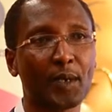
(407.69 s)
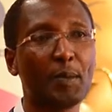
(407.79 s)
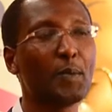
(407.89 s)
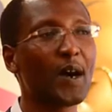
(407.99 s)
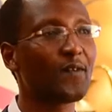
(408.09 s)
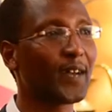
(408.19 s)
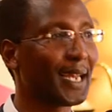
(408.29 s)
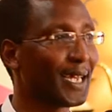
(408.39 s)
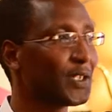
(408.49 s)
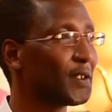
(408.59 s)
people have
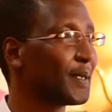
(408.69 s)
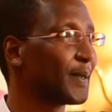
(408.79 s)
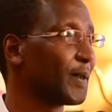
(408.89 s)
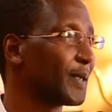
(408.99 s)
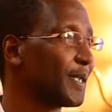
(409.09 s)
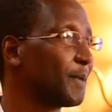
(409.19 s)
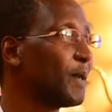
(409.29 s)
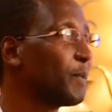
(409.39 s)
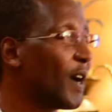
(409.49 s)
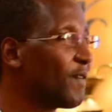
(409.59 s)
financial resources,
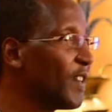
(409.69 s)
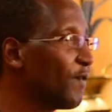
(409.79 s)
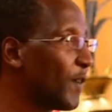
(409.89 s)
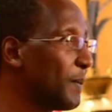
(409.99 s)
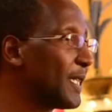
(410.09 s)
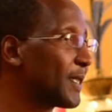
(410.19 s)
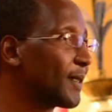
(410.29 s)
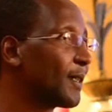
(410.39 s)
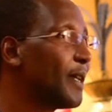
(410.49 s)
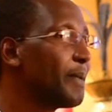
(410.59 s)
people have information,
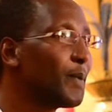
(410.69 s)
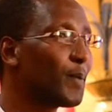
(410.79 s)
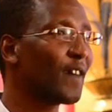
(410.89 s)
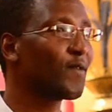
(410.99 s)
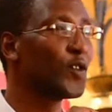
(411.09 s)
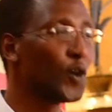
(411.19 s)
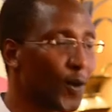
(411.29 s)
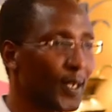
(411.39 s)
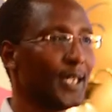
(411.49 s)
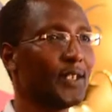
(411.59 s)
people have
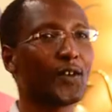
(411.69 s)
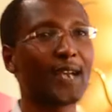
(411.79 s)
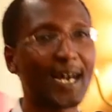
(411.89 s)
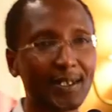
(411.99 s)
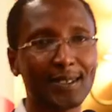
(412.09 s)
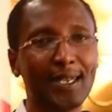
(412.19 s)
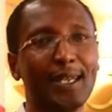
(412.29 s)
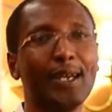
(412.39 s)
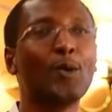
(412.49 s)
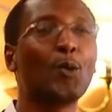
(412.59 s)
knowledge on
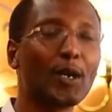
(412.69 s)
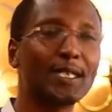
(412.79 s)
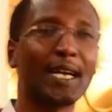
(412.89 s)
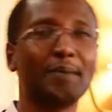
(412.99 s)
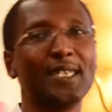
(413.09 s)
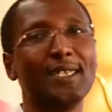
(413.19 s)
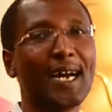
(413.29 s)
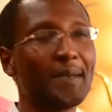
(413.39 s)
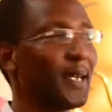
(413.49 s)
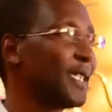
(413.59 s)
actually what can be
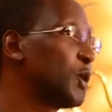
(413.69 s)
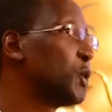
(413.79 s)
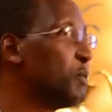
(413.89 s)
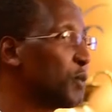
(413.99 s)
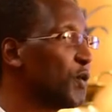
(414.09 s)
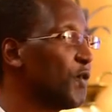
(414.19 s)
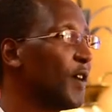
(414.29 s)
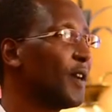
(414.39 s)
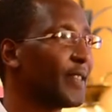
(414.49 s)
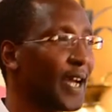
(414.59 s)
done better to improve
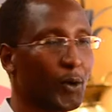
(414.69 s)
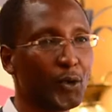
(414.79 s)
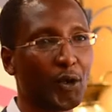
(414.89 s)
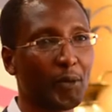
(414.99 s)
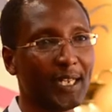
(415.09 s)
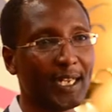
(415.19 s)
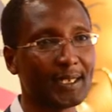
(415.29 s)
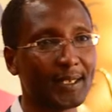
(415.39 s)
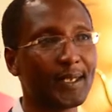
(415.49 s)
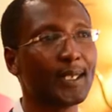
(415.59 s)
their own community.